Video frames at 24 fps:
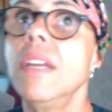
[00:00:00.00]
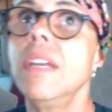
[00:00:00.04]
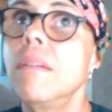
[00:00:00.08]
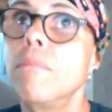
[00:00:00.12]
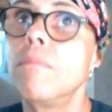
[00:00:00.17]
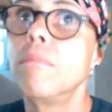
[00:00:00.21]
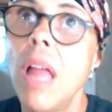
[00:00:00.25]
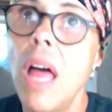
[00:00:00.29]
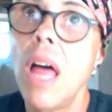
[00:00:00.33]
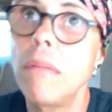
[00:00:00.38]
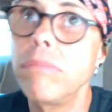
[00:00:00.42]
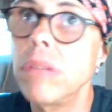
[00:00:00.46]

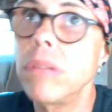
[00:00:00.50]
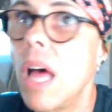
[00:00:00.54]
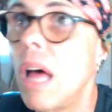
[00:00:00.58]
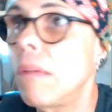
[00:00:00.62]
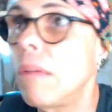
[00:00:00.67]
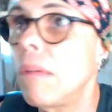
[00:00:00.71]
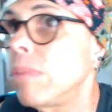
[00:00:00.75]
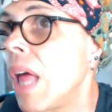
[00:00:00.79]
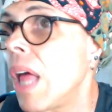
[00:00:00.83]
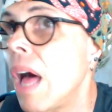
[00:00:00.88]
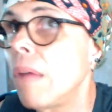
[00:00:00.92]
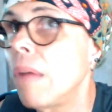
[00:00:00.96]
blah, blah,
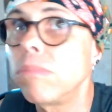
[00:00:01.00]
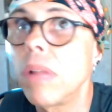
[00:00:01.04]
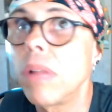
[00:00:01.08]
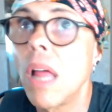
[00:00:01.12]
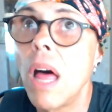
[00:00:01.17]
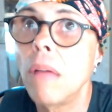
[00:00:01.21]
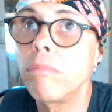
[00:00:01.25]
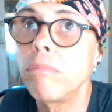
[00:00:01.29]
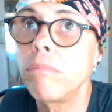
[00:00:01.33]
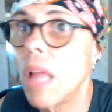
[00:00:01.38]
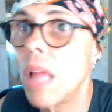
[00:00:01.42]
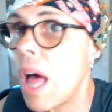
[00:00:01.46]
blah,
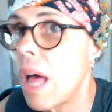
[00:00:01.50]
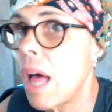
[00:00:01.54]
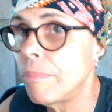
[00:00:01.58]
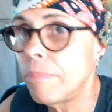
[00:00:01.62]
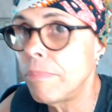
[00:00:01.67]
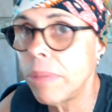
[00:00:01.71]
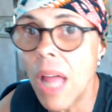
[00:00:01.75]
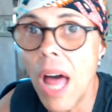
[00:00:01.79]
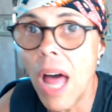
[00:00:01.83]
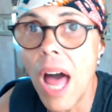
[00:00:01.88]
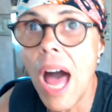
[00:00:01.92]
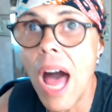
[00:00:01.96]
blah, blah,
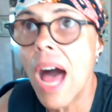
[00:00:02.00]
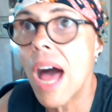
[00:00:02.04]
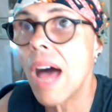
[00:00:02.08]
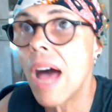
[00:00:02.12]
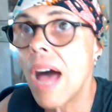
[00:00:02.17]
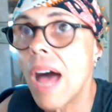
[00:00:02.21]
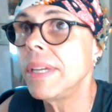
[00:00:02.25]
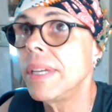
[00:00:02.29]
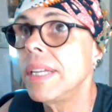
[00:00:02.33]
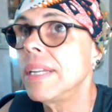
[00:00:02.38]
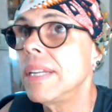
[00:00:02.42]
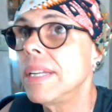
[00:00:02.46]
blah. I
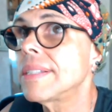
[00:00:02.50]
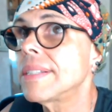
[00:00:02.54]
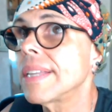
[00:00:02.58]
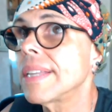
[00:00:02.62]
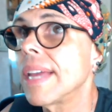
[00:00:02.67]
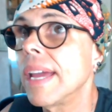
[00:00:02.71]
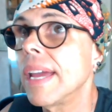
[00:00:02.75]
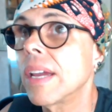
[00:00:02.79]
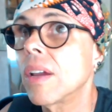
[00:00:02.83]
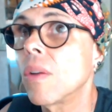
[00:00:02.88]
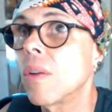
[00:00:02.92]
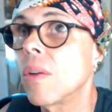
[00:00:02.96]
mean, it's
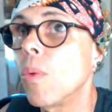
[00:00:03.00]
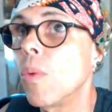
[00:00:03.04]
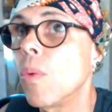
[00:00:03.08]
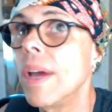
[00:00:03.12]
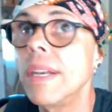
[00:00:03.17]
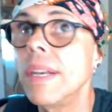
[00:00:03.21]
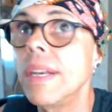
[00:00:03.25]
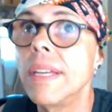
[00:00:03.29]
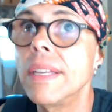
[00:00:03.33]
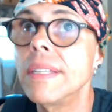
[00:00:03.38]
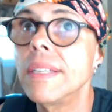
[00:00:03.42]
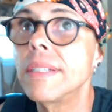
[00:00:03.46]
like,
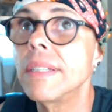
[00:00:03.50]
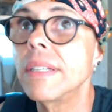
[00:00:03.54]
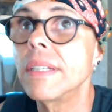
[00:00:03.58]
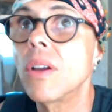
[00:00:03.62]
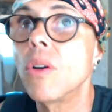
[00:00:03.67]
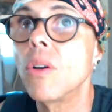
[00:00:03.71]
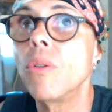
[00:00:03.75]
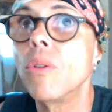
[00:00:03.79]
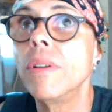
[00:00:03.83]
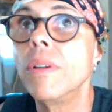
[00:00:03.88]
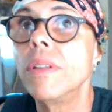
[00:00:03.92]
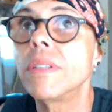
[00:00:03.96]
when is it
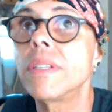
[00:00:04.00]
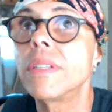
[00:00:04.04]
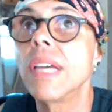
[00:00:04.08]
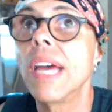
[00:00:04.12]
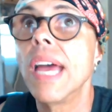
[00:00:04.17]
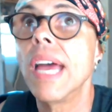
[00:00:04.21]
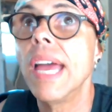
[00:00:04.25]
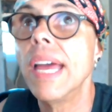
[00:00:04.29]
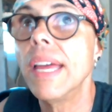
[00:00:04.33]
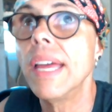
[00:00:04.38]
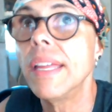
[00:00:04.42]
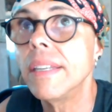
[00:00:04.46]
going
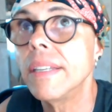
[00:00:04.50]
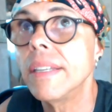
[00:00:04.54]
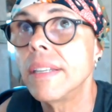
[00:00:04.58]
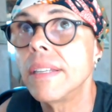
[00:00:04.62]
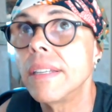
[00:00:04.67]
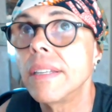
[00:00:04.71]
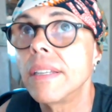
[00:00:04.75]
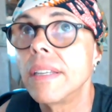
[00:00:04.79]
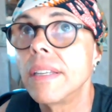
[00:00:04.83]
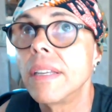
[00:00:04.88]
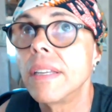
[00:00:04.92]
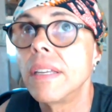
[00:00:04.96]
to
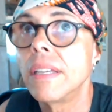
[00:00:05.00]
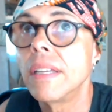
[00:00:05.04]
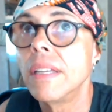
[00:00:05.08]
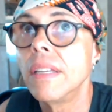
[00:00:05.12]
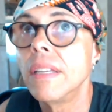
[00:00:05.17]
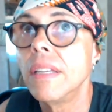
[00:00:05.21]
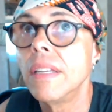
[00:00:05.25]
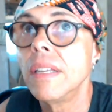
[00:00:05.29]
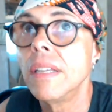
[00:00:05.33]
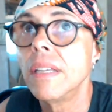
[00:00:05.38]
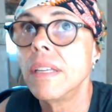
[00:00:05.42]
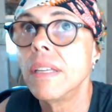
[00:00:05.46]
end?
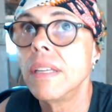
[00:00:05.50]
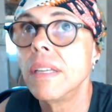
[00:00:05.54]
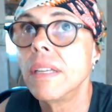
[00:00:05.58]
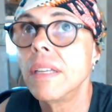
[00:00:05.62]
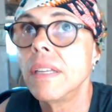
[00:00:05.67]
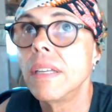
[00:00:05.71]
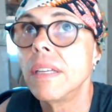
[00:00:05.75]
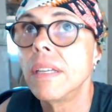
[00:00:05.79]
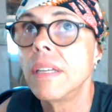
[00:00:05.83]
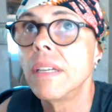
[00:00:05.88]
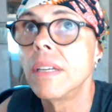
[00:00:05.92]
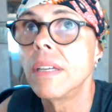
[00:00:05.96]

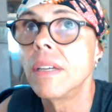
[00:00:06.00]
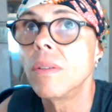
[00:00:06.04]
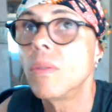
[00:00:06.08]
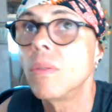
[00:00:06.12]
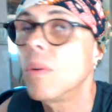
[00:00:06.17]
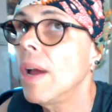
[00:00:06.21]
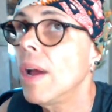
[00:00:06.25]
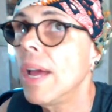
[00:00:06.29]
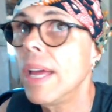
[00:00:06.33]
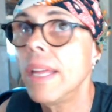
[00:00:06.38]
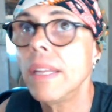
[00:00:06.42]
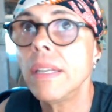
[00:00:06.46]

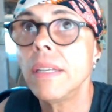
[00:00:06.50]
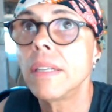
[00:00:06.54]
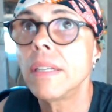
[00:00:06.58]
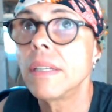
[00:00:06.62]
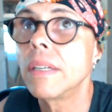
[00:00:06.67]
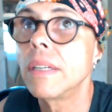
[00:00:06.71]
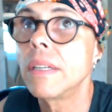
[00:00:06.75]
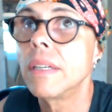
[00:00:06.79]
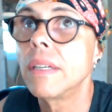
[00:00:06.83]
When?